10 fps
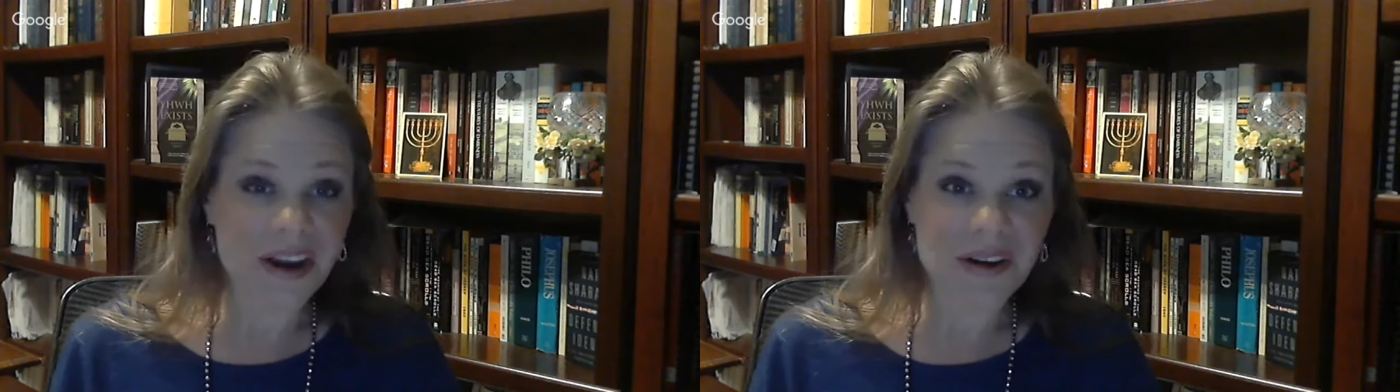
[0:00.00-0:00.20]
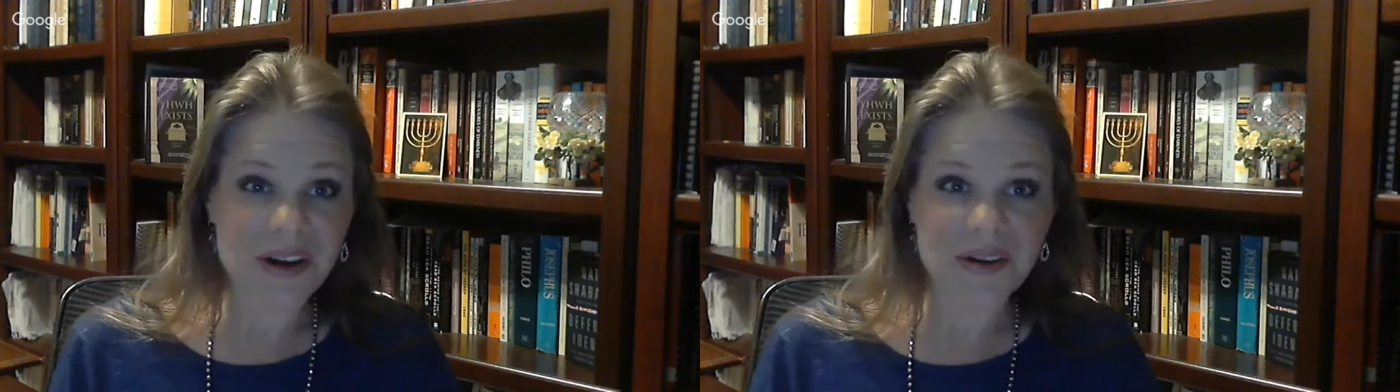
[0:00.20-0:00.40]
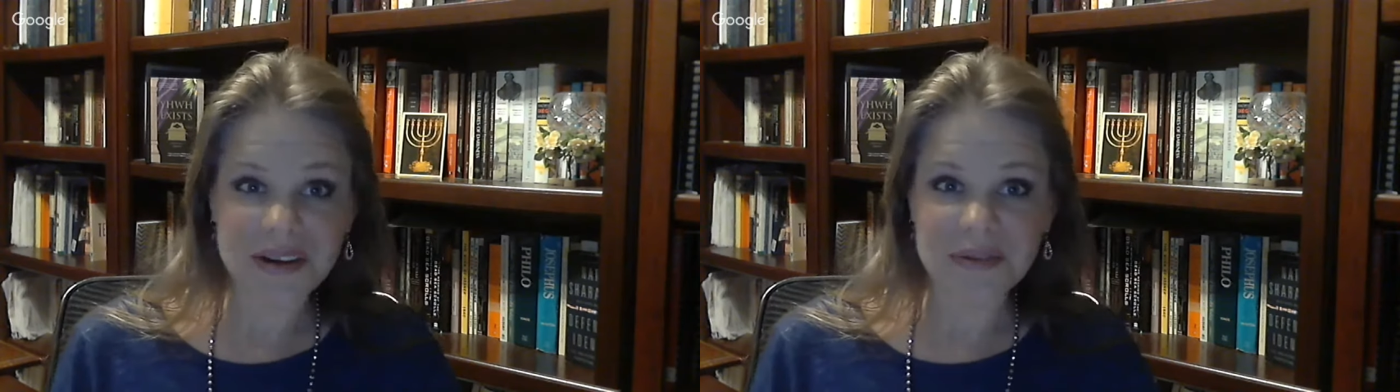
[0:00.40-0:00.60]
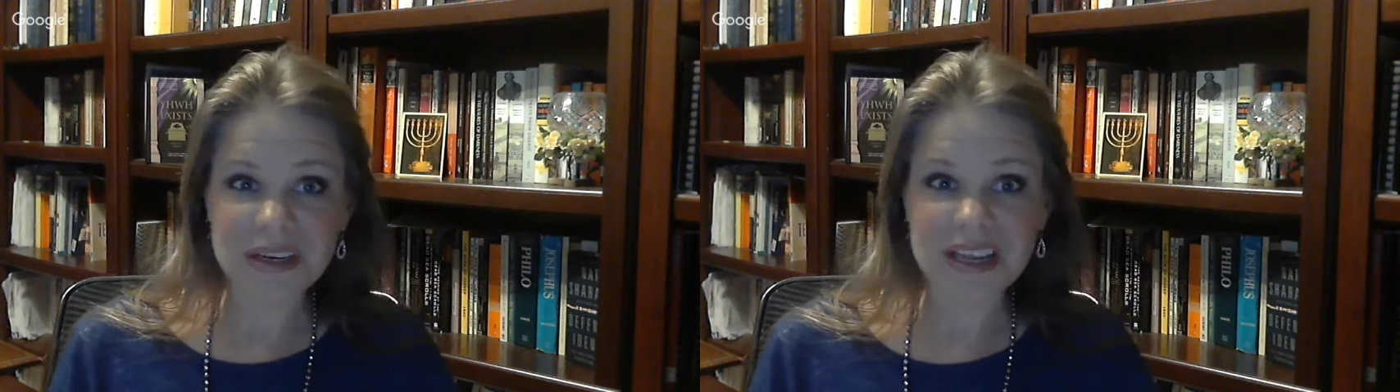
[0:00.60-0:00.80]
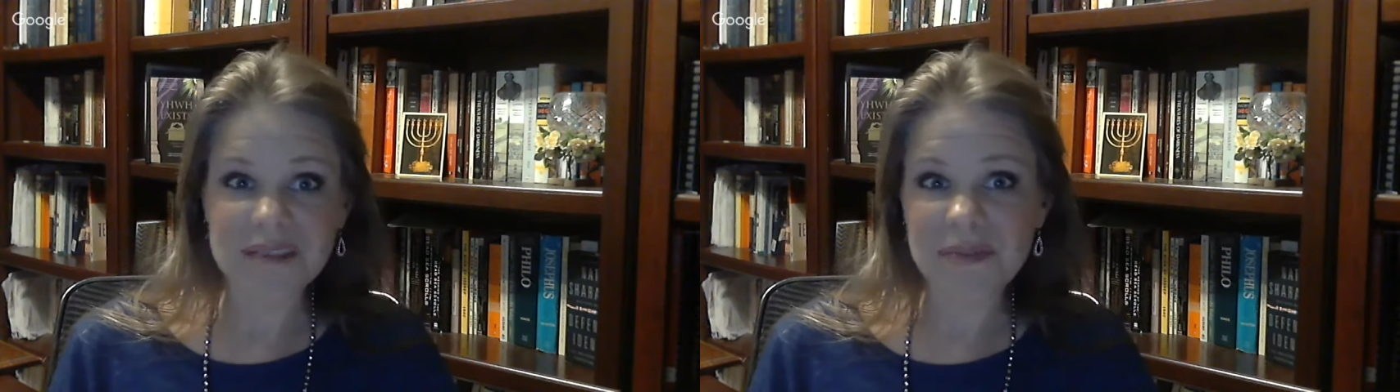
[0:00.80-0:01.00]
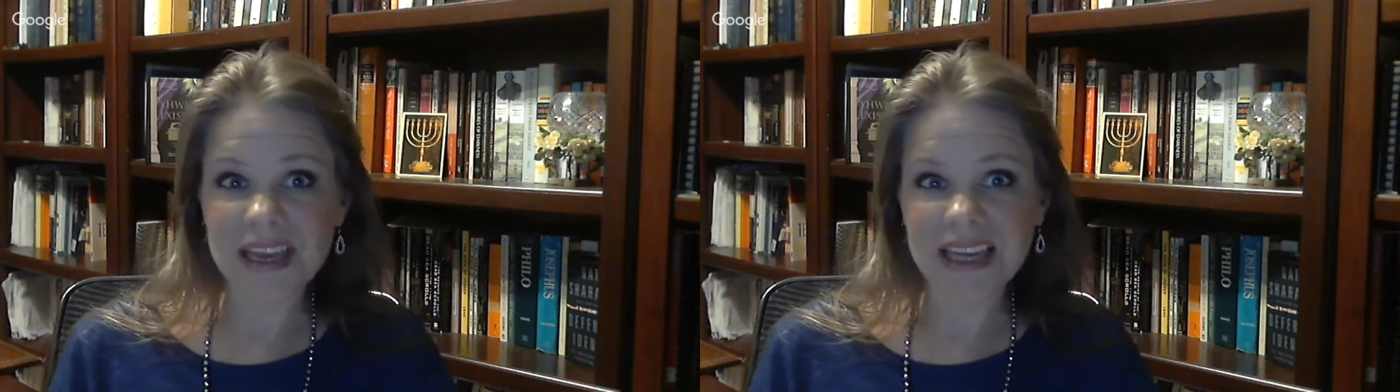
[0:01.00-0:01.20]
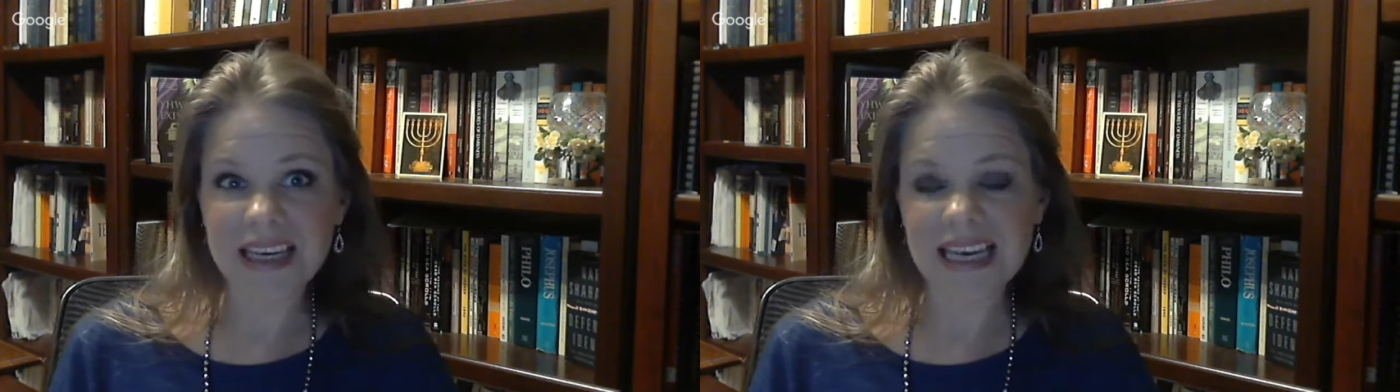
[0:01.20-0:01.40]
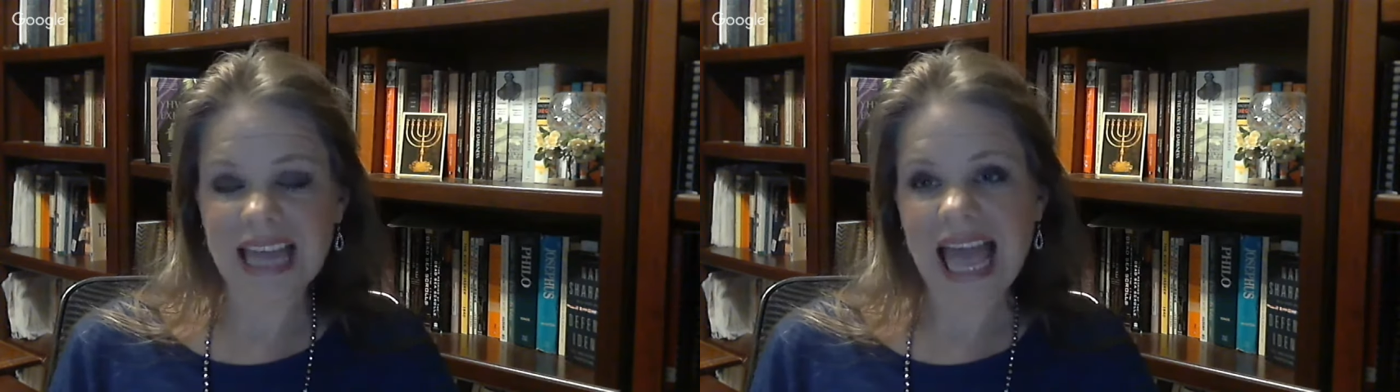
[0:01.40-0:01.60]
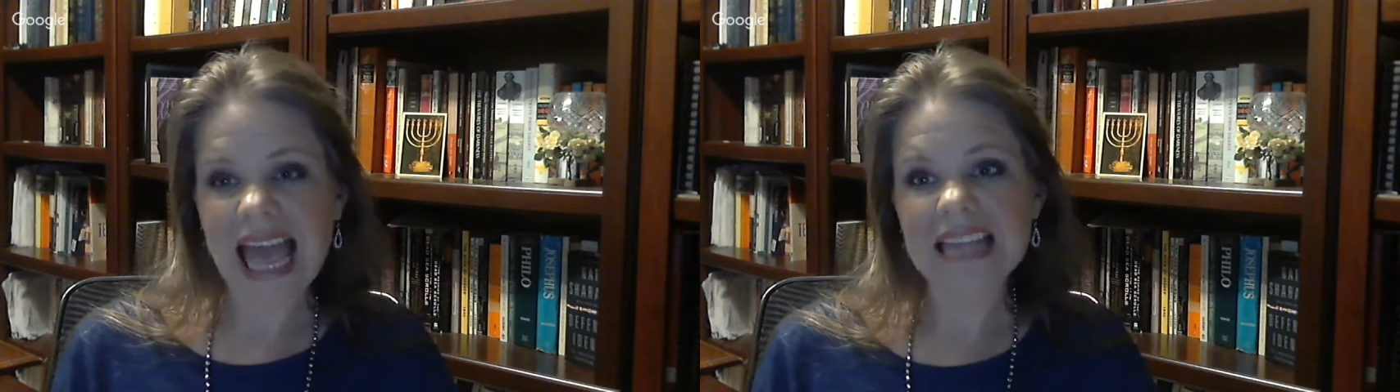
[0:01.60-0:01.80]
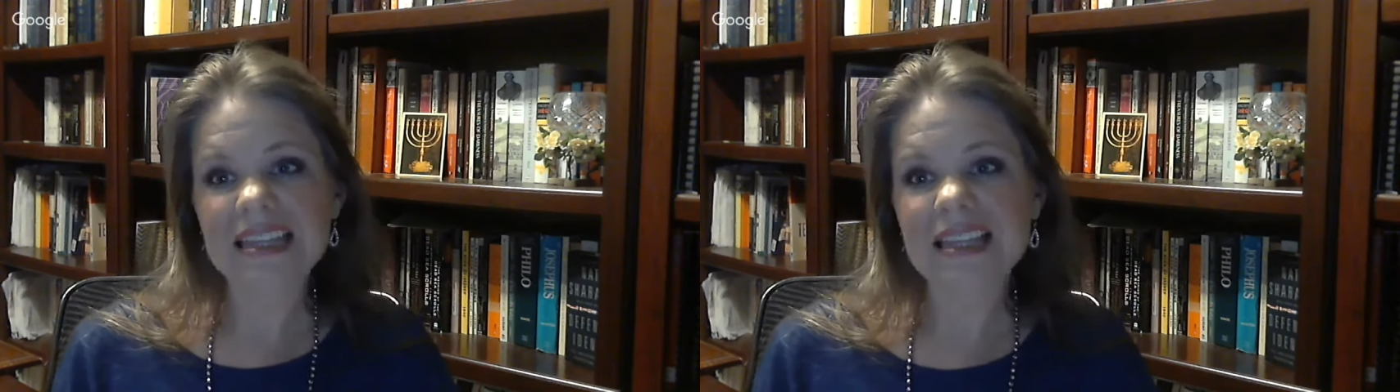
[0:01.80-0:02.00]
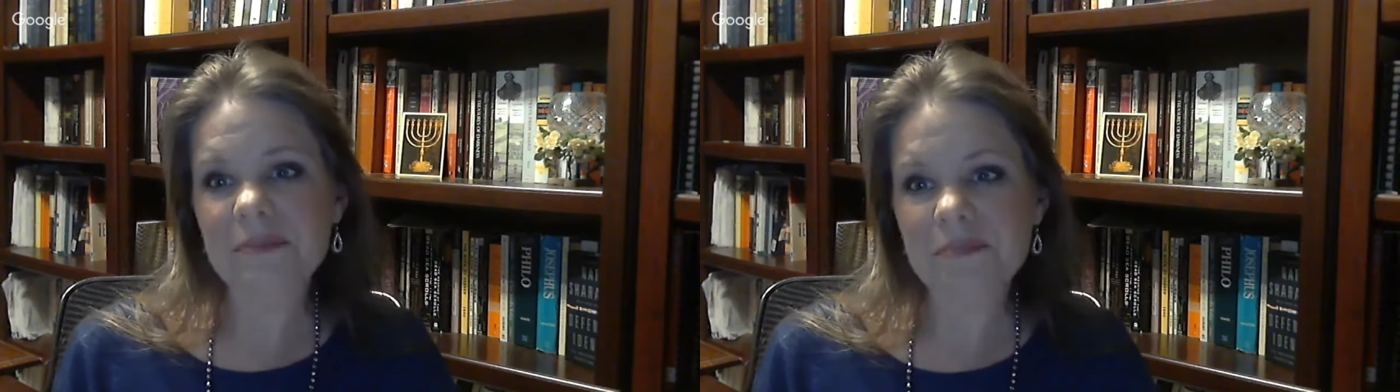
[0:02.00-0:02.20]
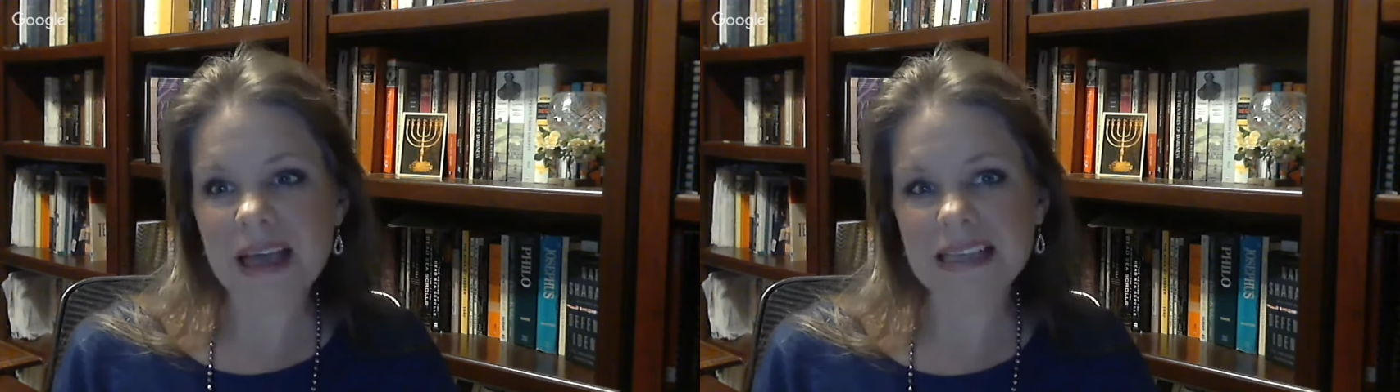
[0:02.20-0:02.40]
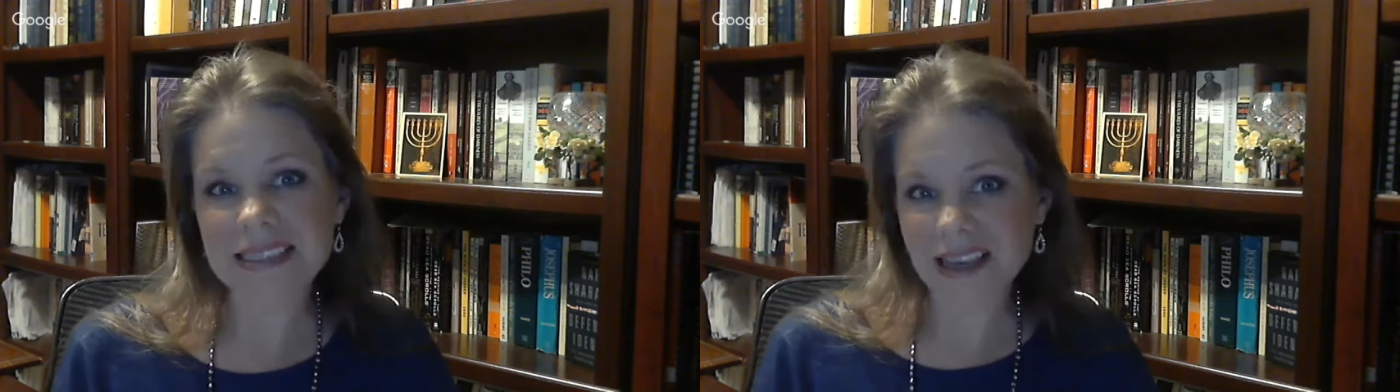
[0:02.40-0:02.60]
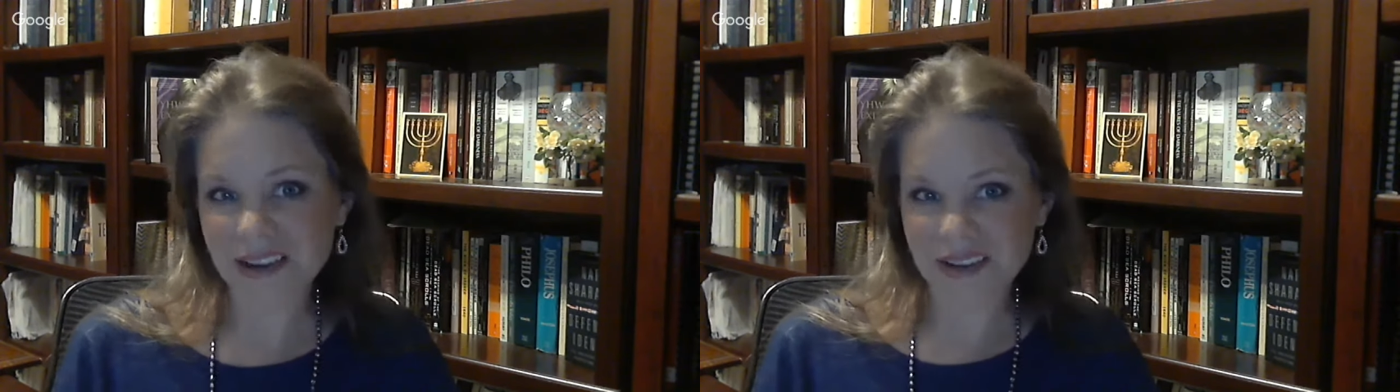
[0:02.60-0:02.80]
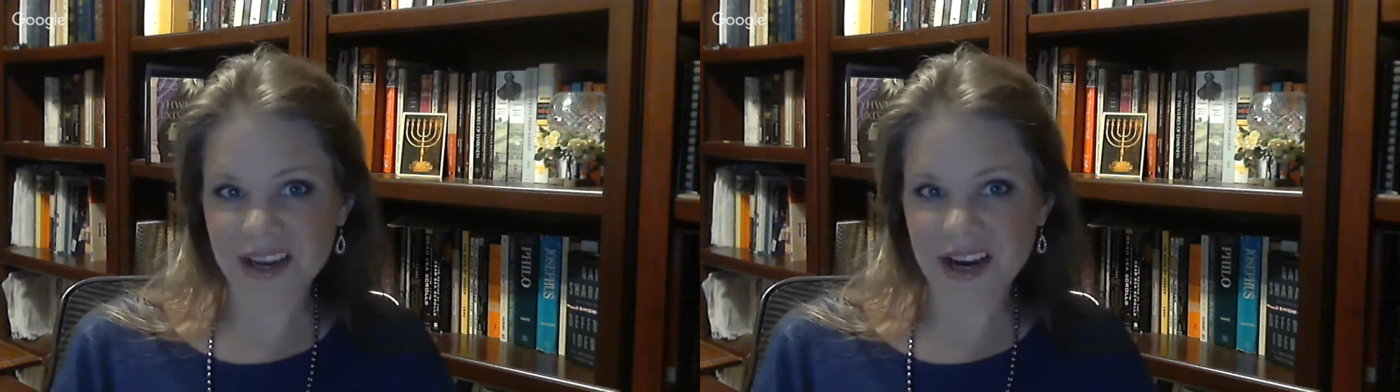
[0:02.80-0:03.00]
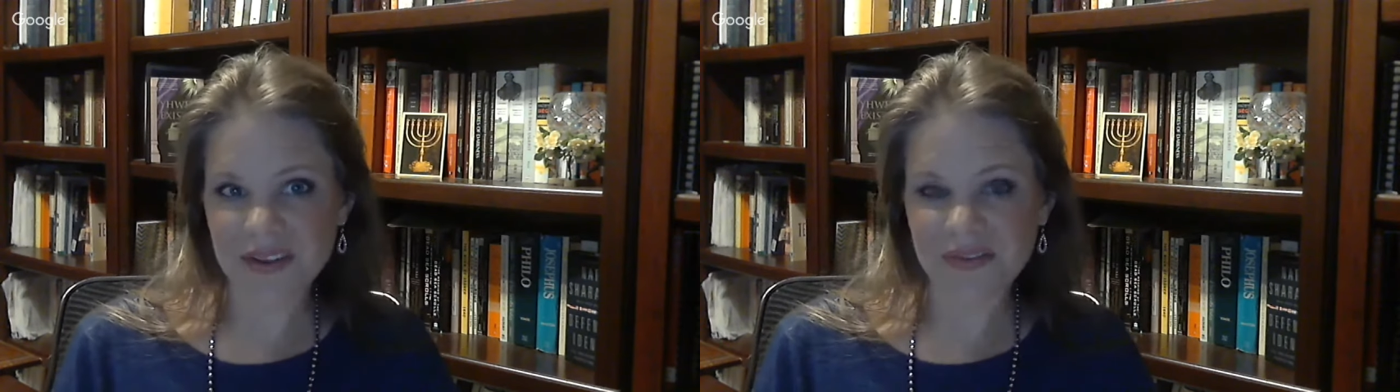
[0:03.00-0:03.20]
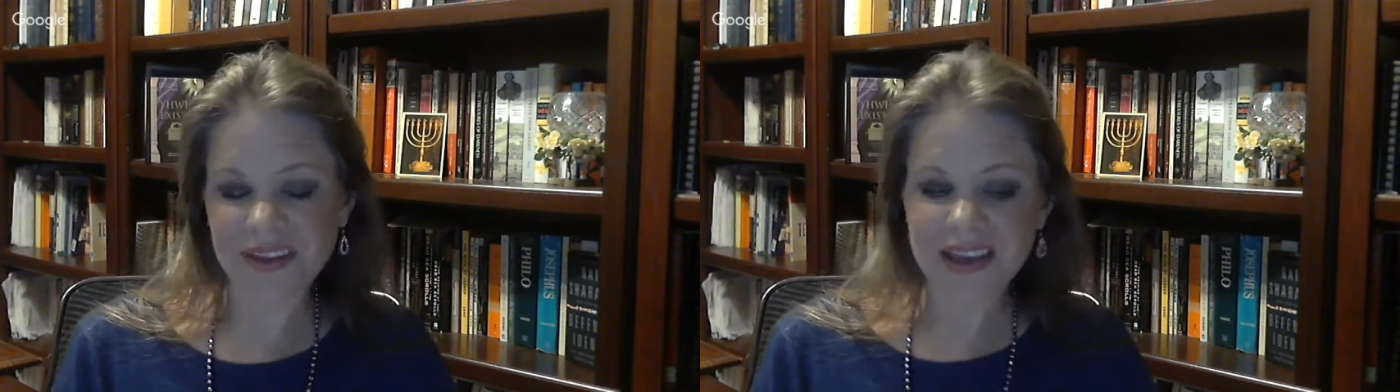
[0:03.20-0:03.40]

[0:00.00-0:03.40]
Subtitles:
Pharaoh would have had the best health care.